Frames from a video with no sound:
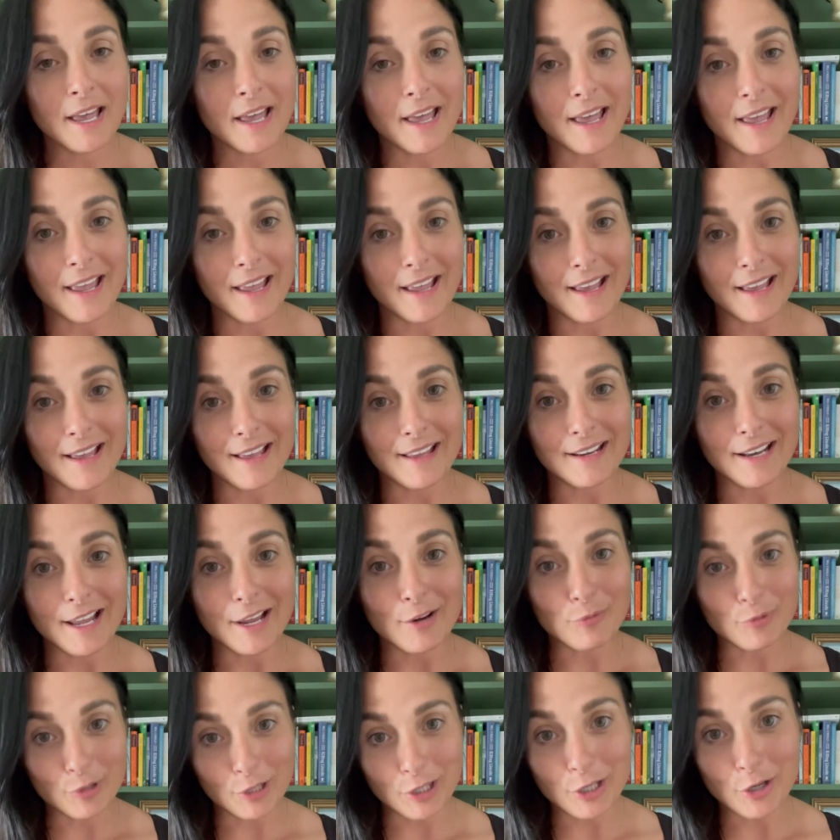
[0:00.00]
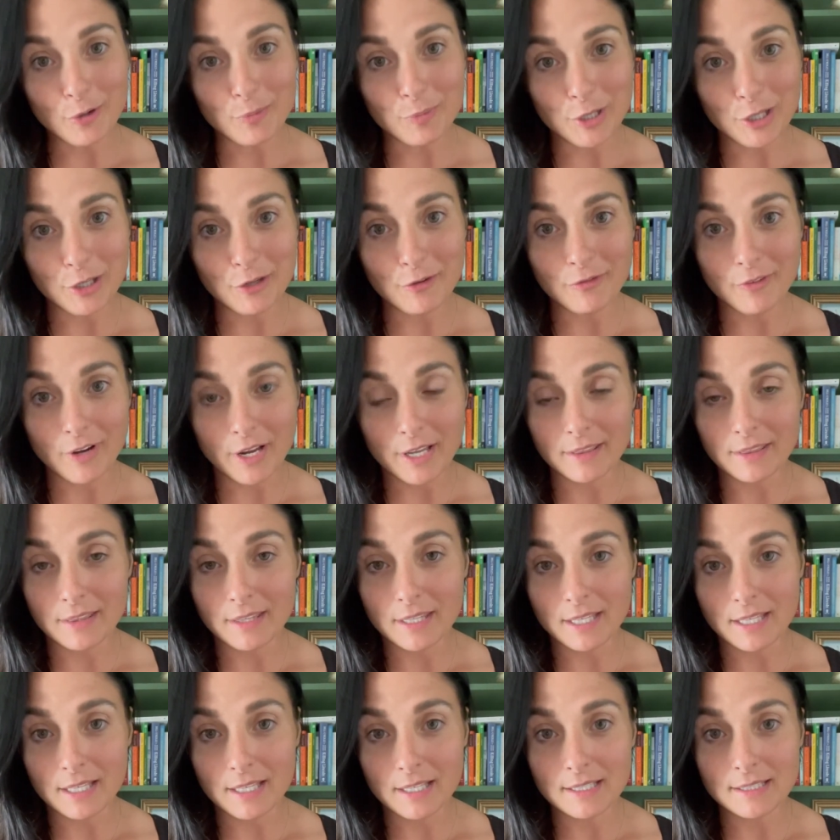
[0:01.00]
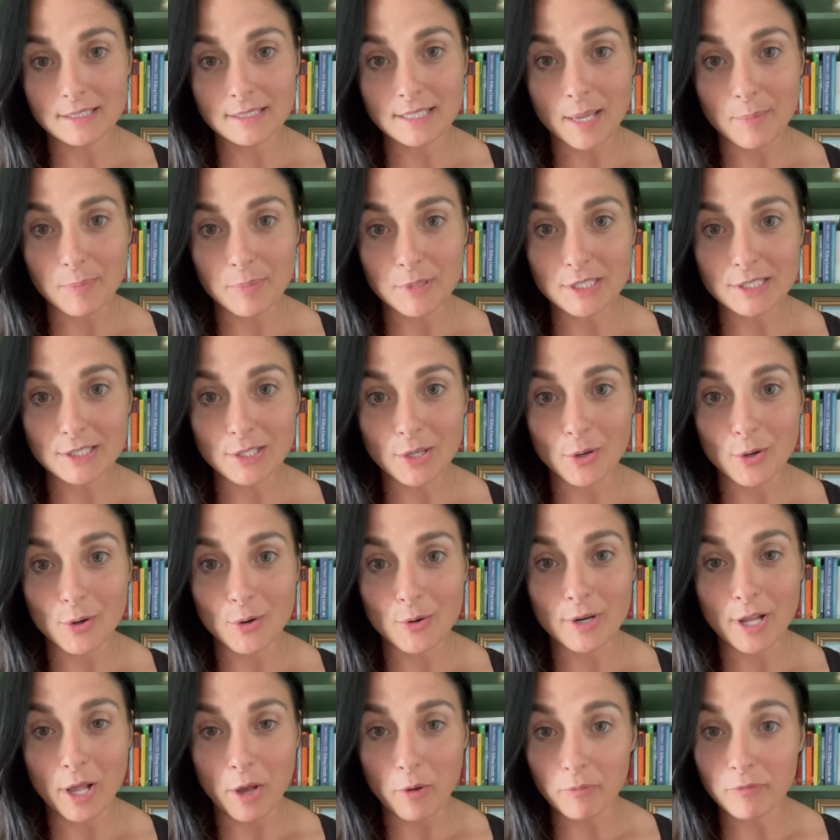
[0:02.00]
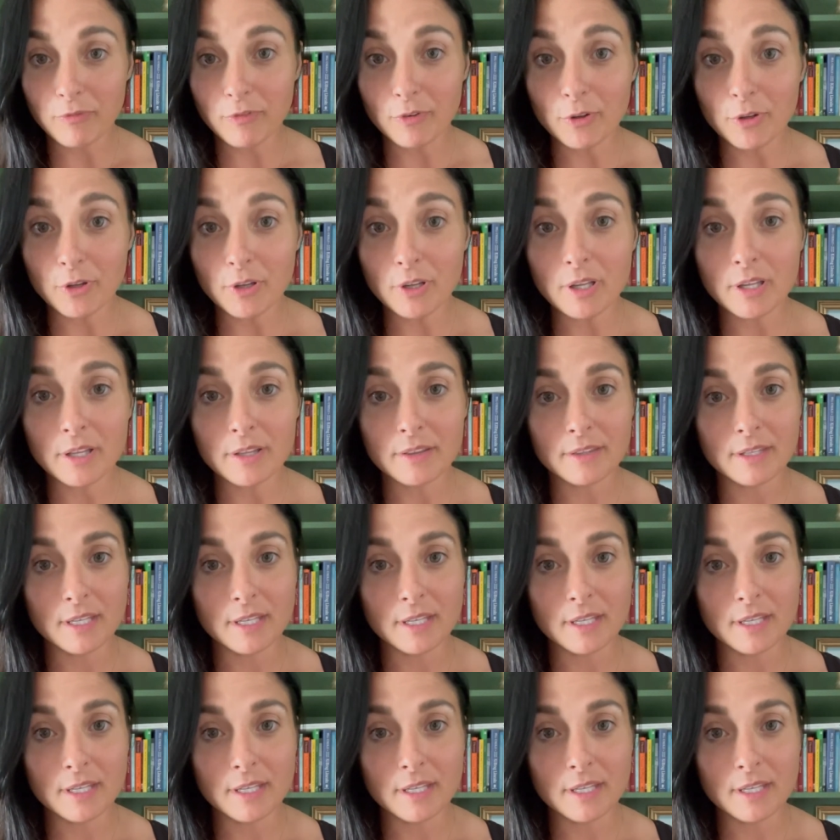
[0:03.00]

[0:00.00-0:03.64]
And I really hope that you find this episode helpful.